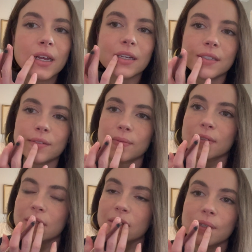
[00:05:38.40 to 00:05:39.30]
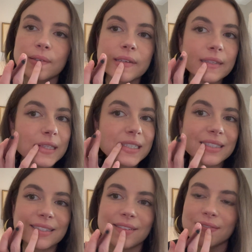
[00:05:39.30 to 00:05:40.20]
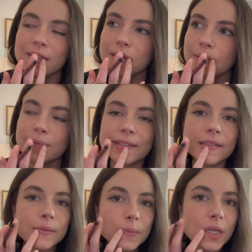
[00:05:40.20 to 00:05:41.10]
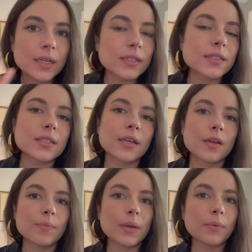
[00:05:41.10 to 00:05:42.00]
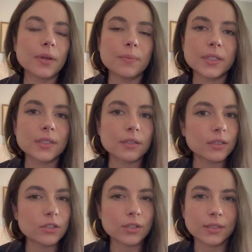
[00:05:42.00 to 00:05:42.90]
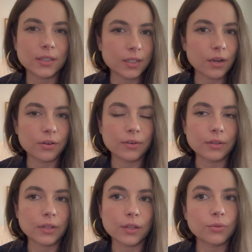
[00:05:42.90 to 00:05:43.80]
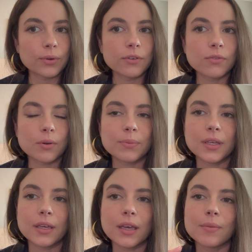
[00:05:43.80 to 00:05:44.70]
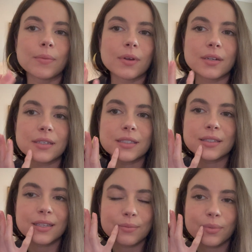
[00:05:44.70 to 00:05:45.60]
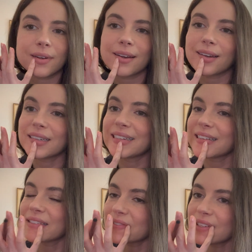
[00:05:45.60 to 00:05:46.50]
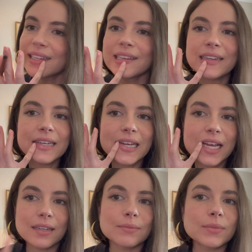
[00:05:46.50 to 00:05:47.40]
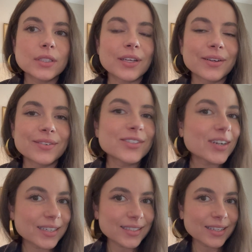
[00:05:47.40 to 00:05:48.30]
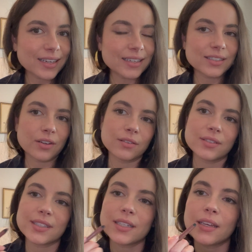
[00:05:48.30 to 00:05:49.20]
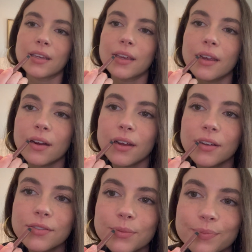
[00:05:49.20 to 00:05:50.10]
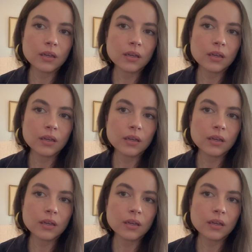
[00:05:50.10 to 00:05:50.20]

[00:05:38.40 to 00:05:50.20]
I just want to get this stuff filmed, and then plus my brain basically shuts down around like three or four p m I'm not as productive. Um, so trying to get all this taken care of.